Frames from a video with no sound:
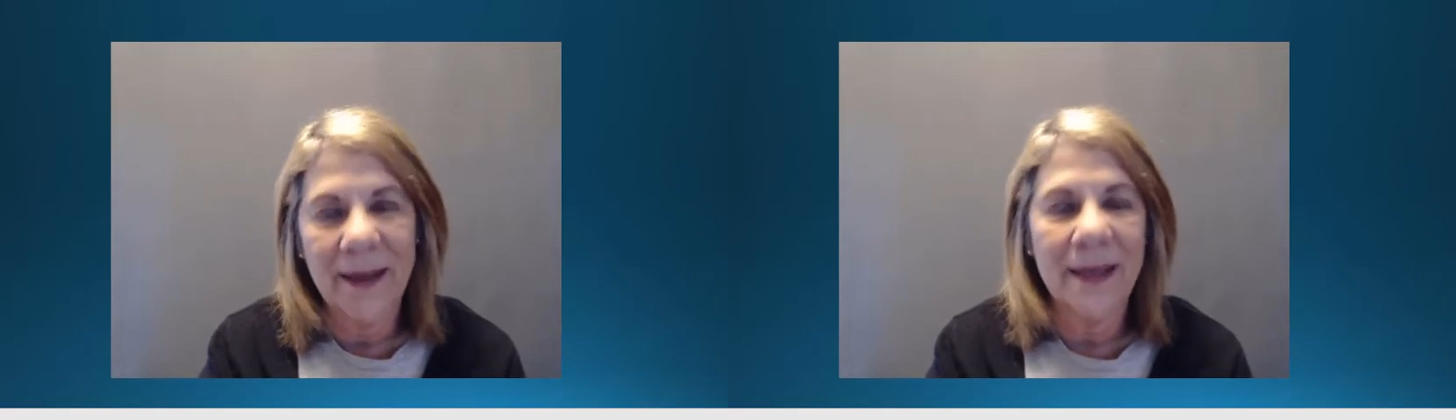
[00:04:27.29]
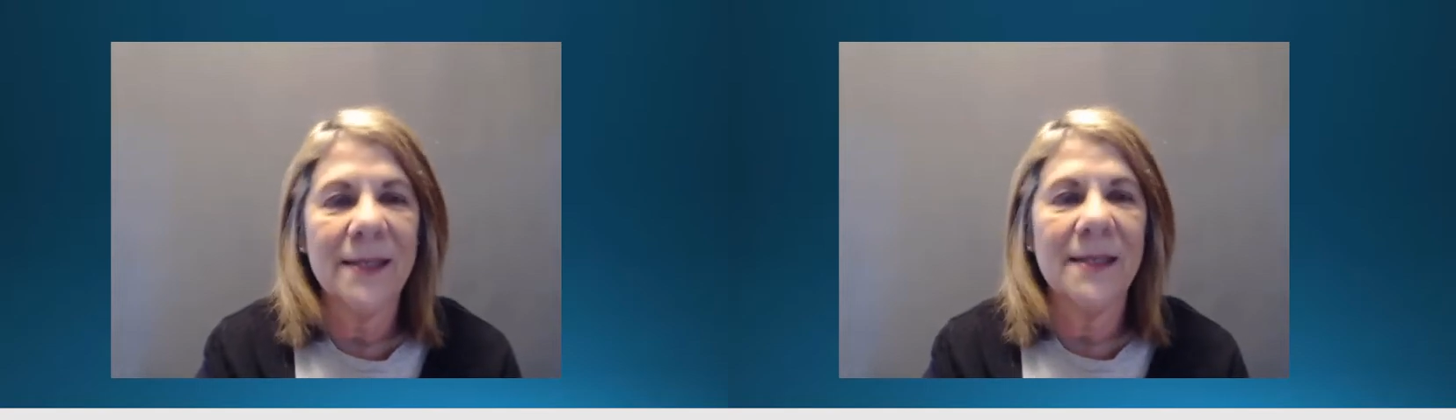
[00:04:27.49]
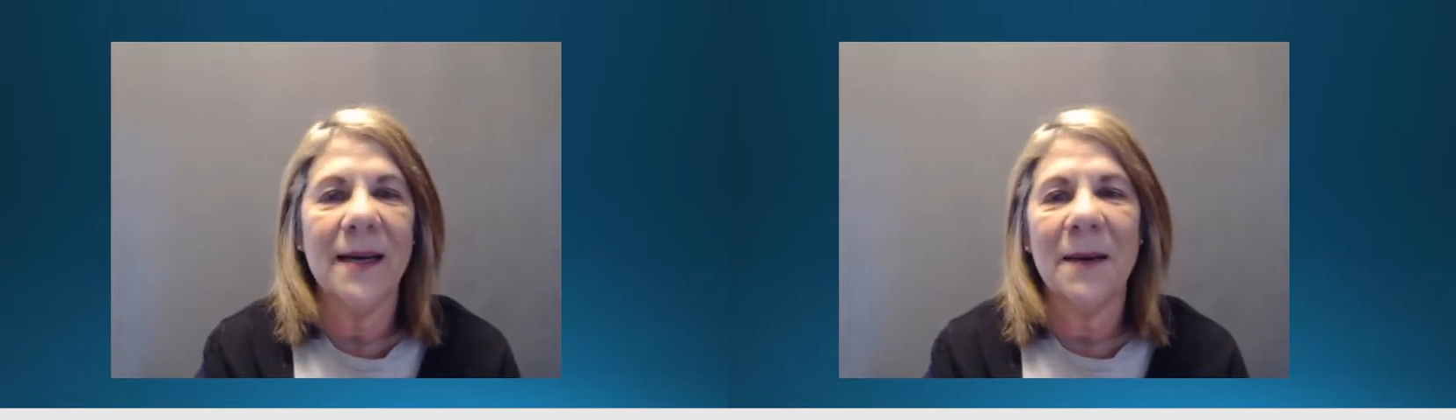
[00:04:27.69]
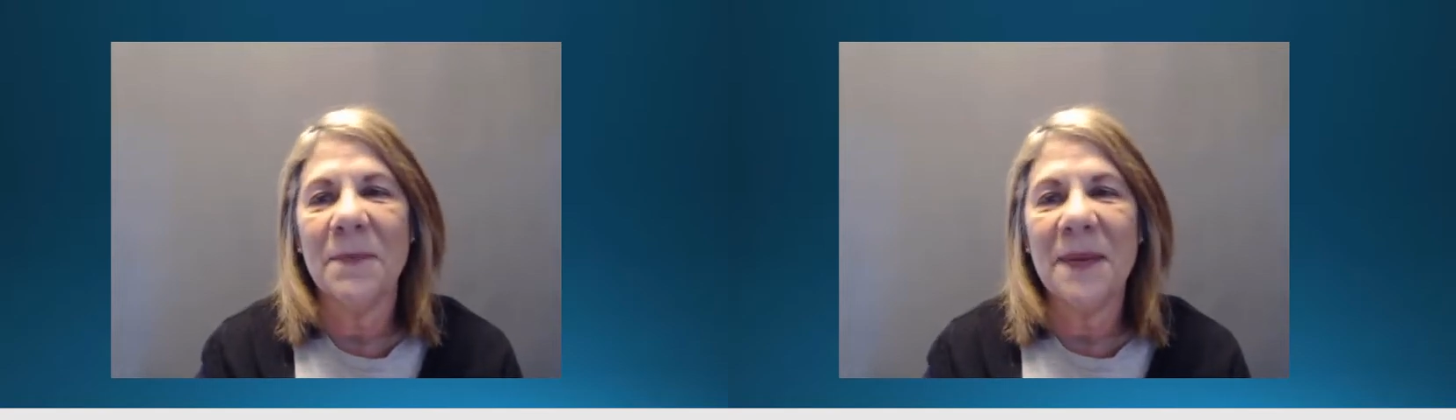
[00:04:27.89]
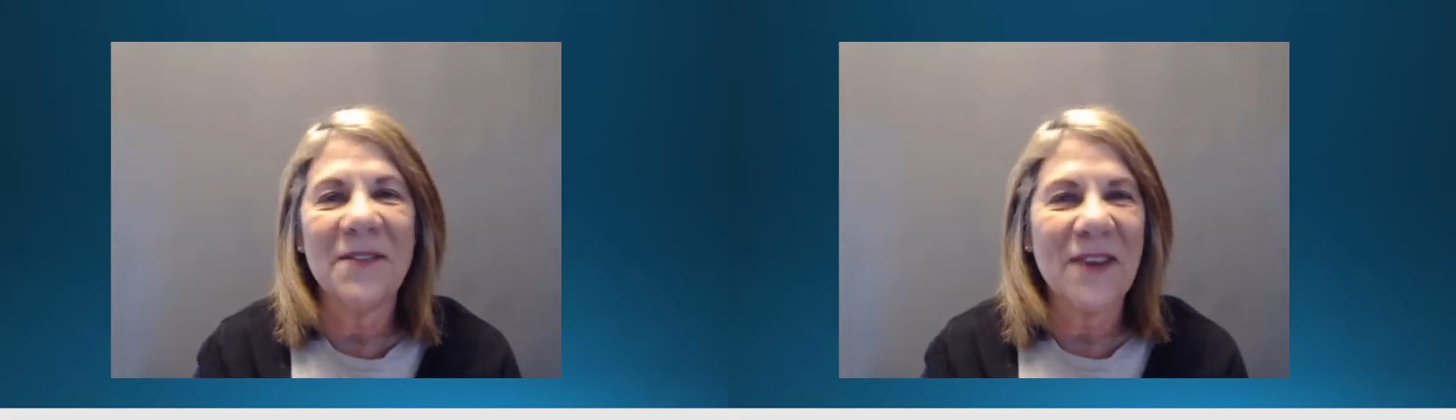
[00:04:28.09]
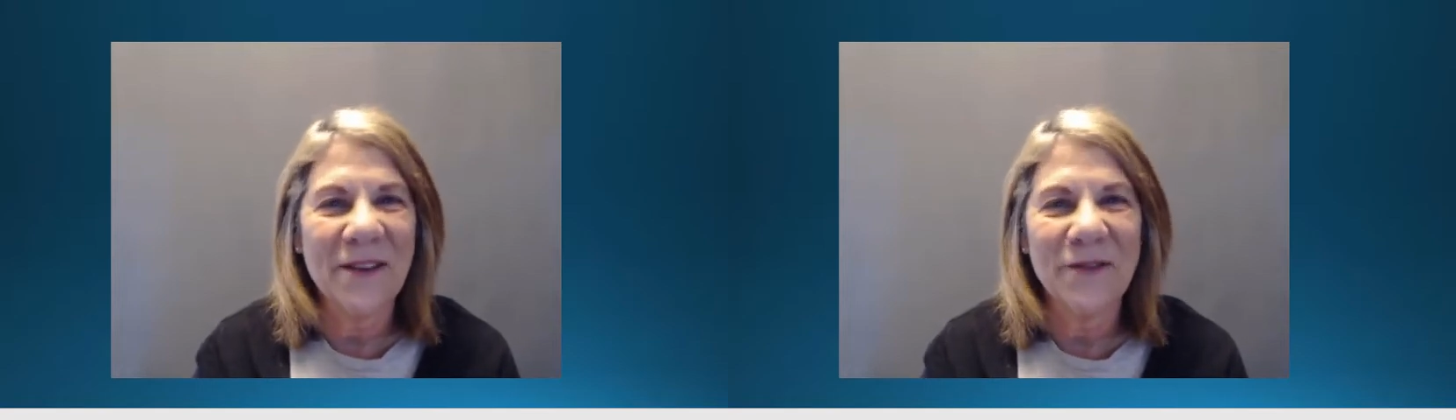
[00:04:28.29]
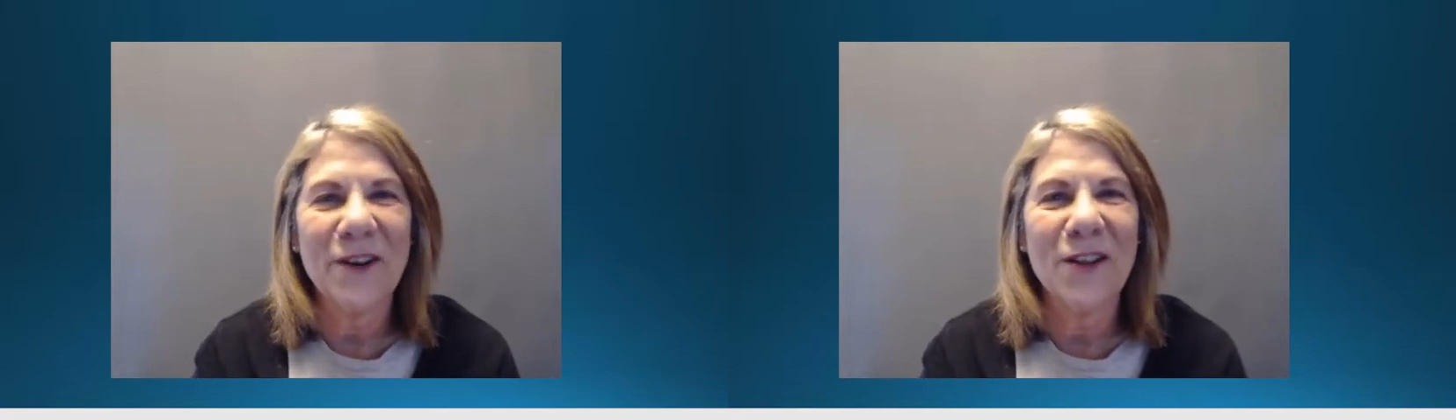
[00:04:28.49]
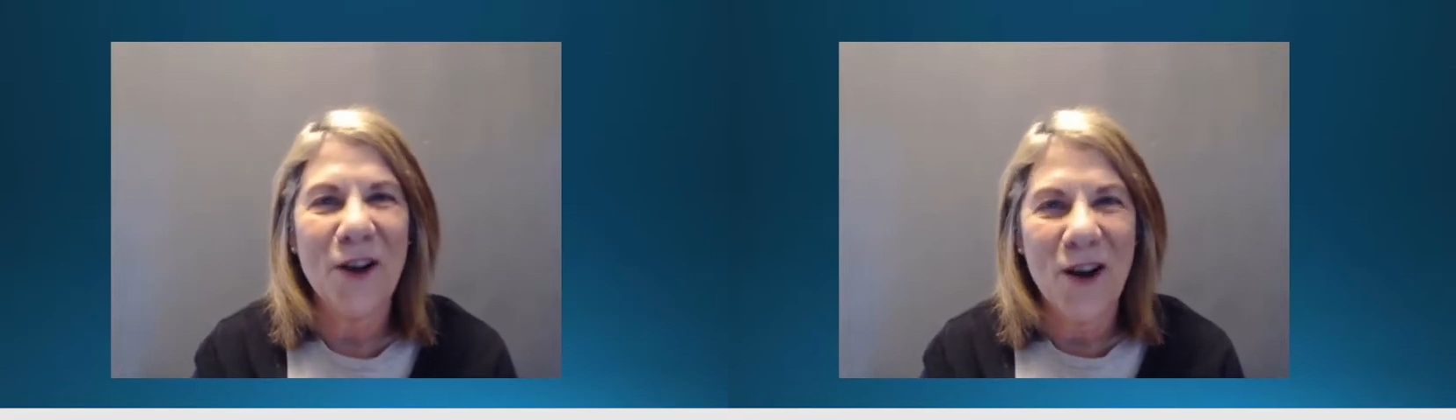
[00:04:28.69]
He's um, been around for
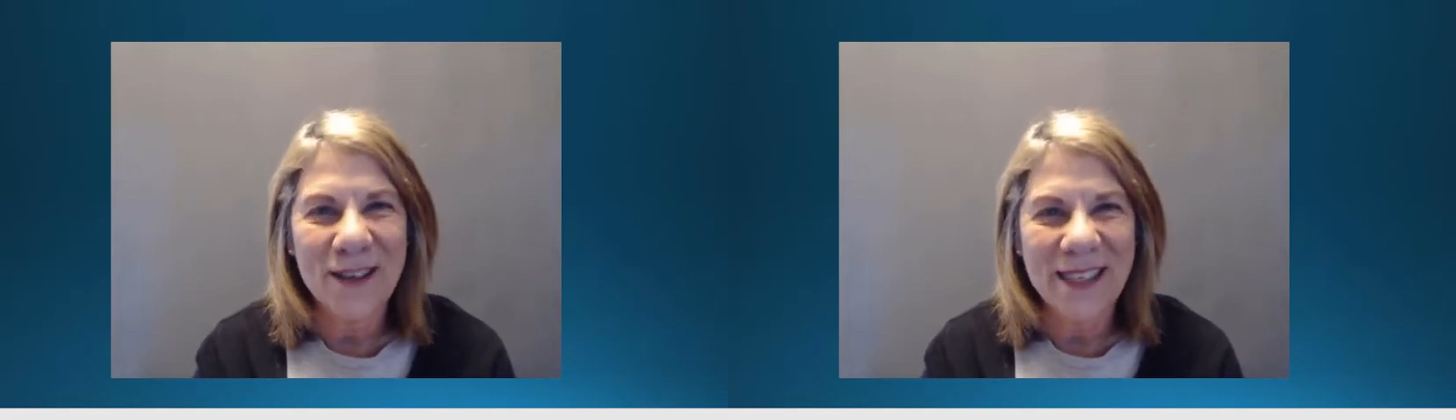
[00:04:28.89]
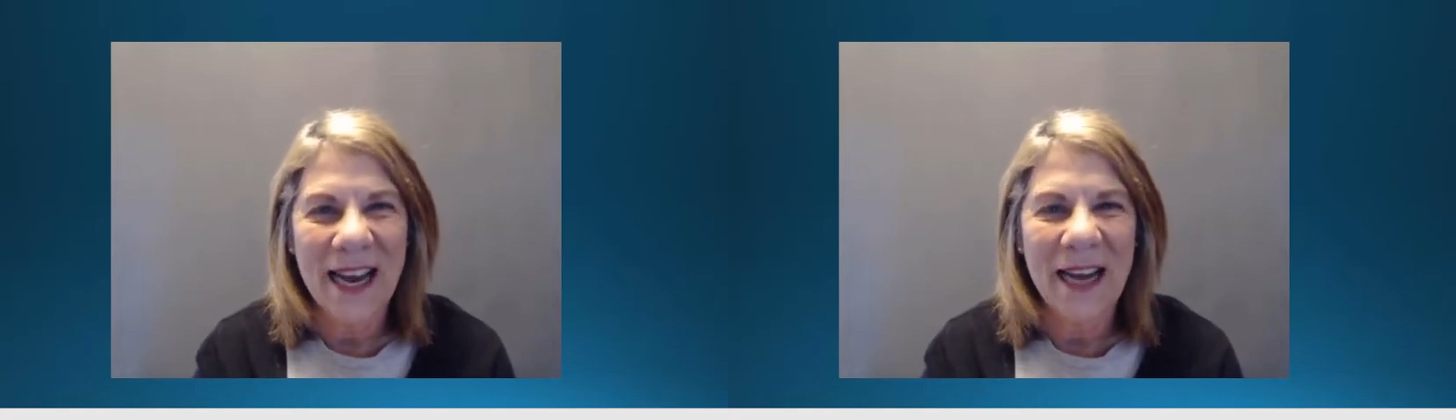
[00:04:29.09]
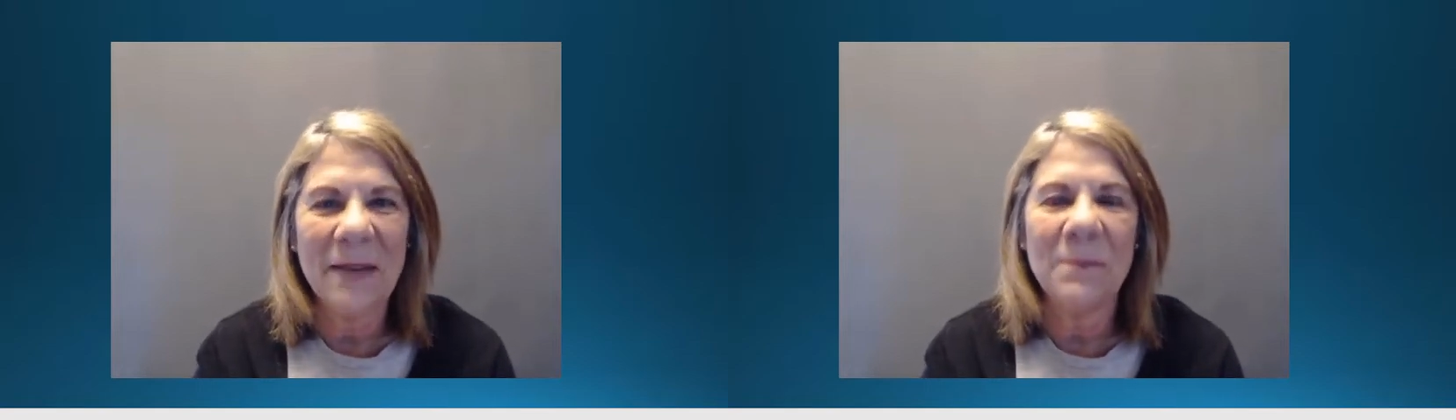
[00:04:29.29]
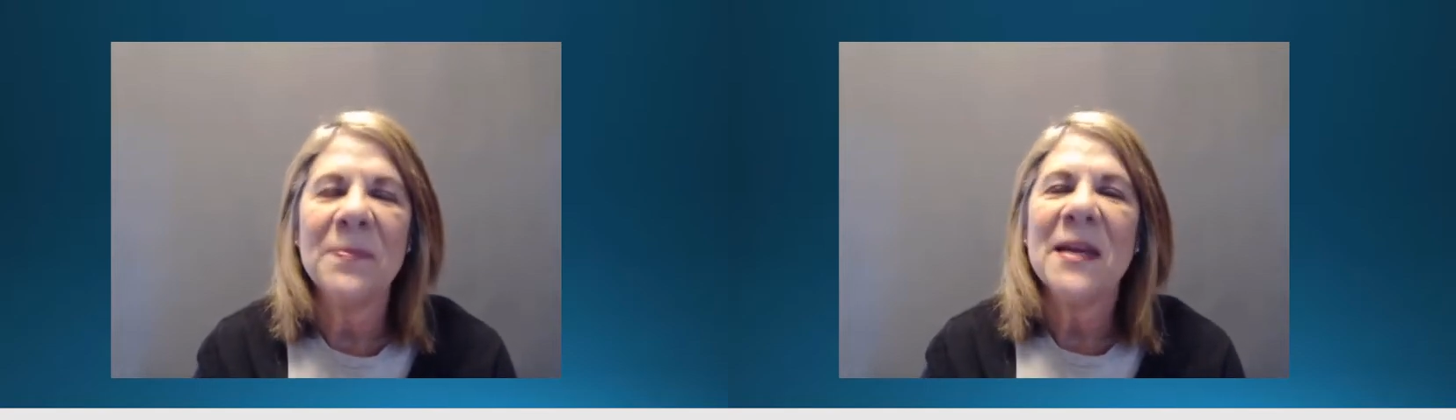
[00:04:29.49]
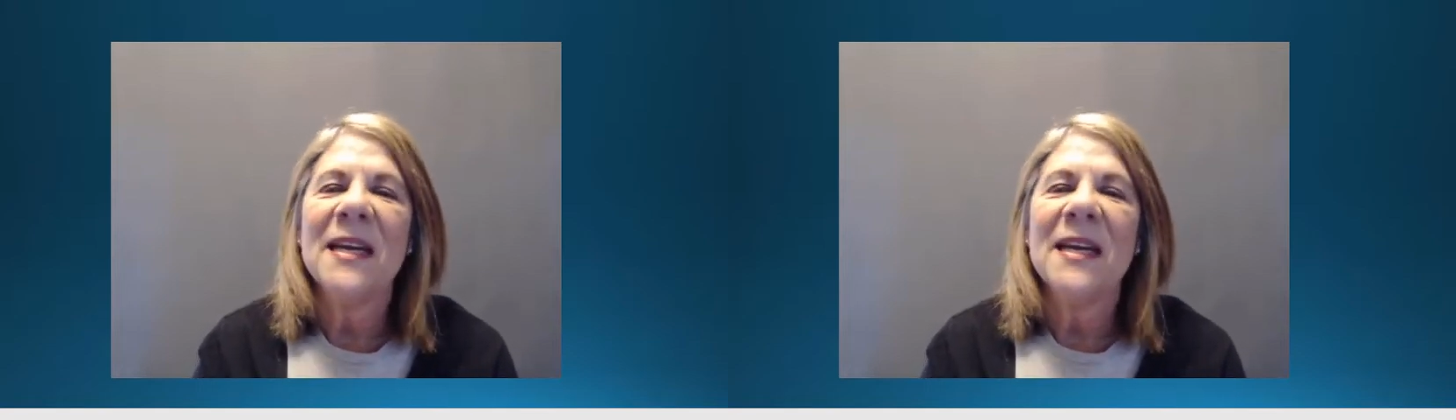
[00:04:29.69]
a long time,